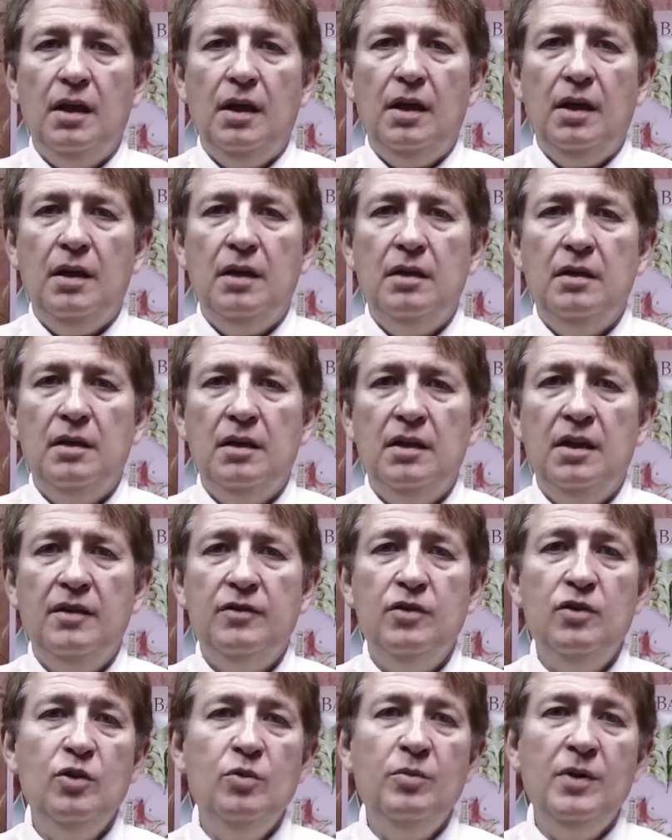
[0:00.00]
And it
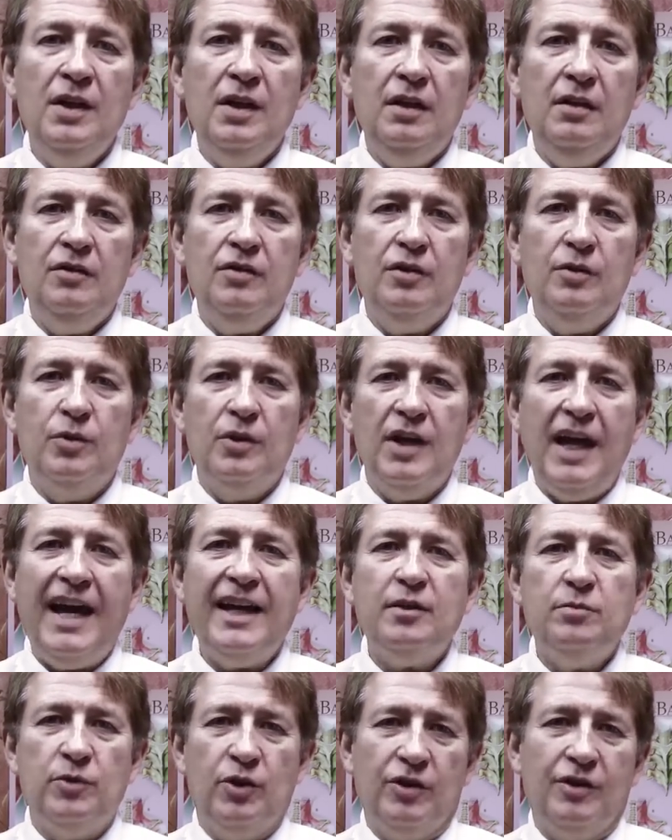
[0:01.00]
gives new meaning to the word
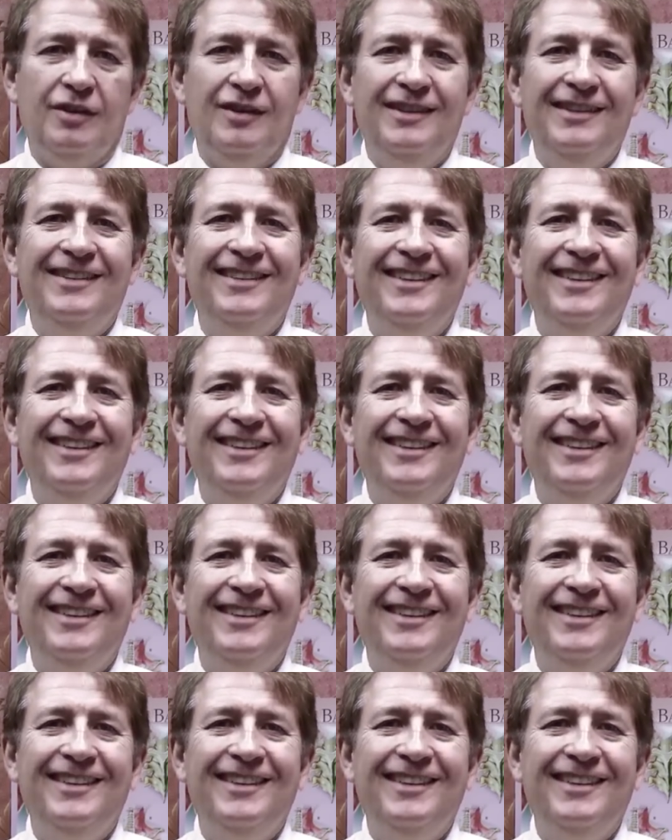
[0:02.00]
axe murder.